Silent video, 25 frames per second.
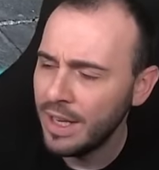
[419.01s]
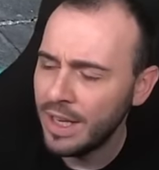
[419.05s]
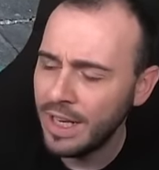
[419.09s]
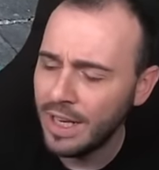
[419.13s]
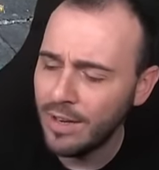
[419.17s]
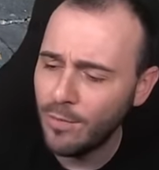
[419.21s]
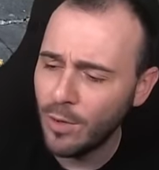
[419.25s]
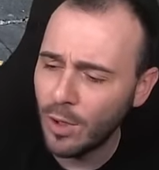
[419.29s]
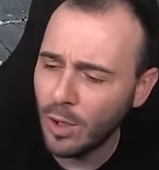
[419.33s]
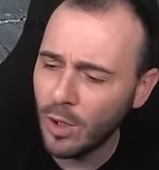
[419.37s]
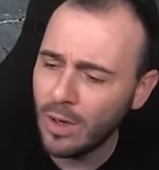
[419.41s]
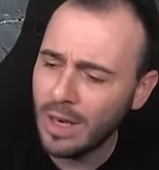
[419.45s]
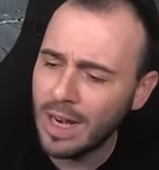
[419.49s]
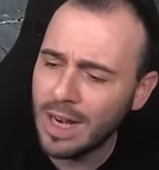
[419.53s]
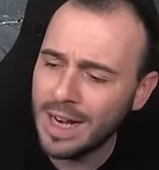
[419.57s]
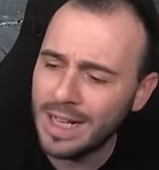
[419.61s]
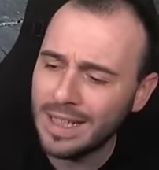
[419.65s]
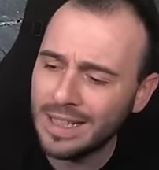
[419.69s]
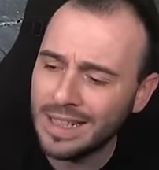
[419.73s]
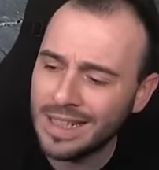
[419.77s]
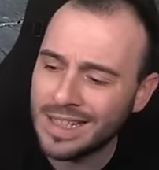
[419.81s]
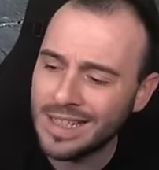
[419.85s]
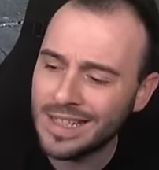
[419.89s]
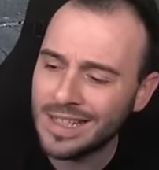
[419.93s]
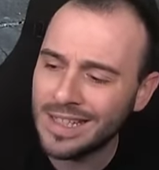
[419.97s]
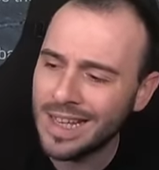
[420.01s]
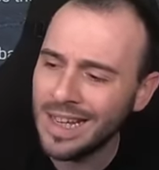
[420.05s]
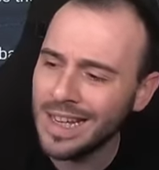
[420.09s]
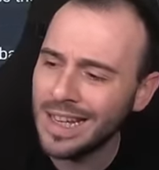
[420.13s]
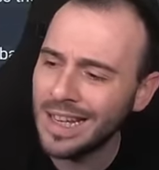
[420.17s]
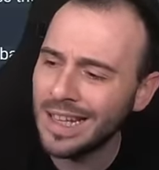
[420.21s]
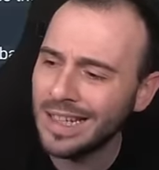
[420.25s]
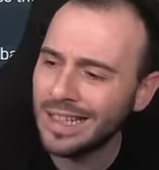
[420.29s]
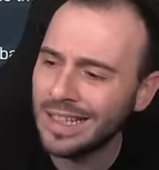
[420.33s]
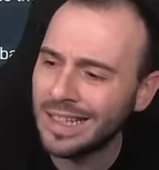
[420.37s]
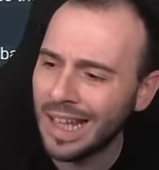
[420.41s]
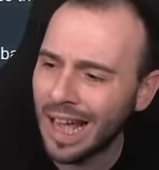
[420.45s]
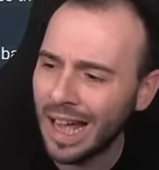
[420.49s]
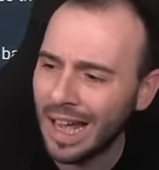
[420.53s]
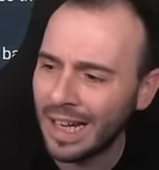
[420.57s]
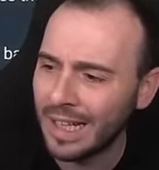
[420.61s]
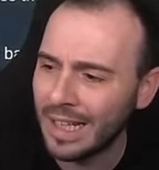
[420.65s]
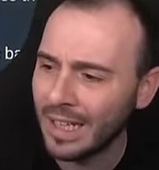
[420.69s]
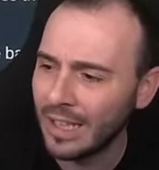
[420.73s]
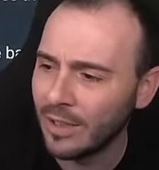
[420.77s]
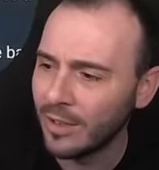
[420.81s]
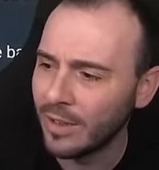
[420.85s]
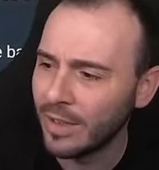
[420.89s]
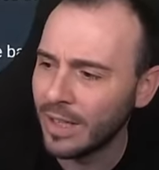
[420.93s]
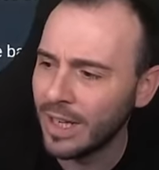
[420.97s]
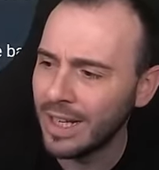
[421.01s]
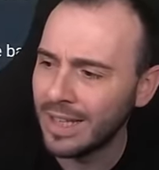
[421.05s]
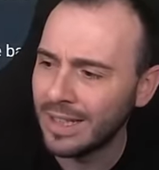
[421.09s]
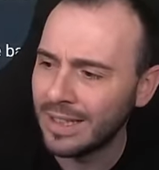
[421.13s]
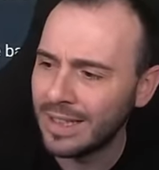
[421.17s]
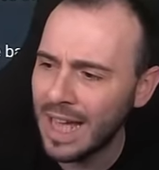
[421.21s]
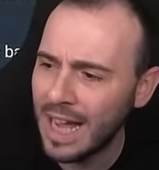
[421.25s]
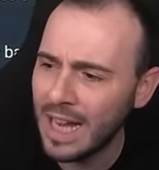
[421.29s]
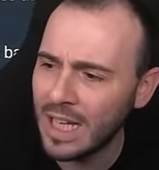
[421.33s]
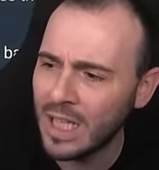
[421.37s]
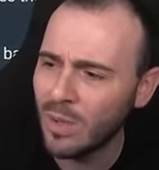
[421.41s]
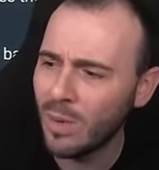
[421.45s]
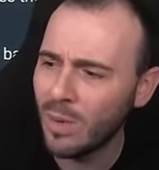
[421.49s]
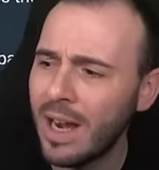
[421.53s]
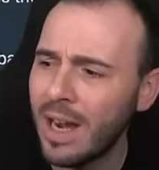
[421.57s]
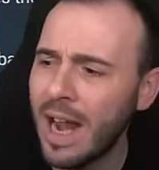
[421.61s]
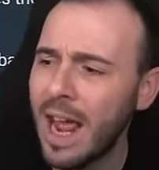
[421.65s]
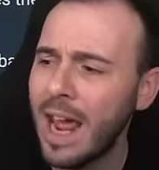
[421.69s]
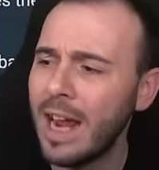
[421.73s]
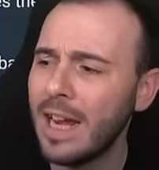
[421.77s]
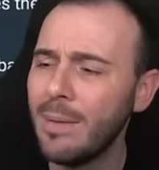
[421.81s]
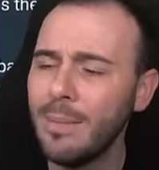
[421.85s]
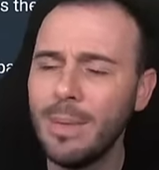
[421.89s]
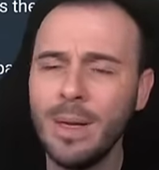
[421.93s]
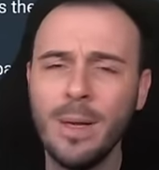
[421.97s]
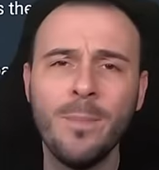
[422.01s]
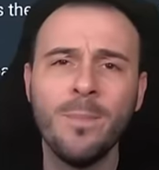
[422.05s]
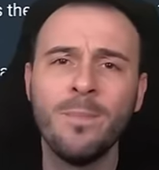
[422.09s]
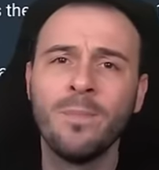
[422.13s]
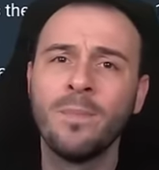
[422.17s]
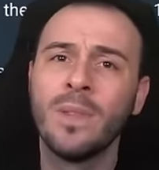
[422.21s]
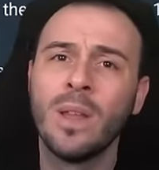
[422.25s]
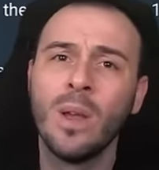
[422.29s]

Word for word: If we're going to hit a single target, okay, attacks enemy,